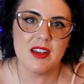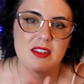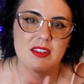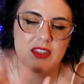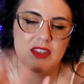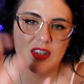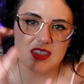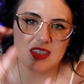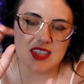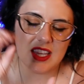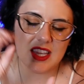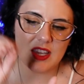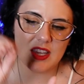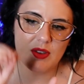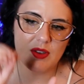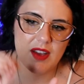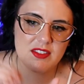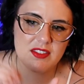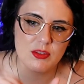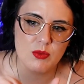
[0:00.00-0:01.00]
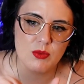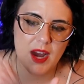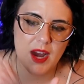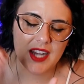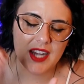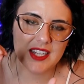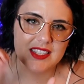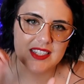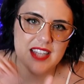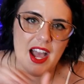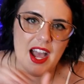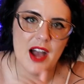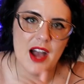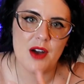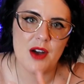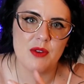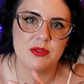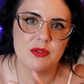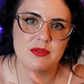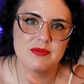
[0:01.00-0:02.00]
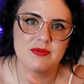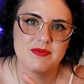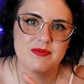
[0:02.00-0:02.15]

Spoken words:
It's like you have to write it down.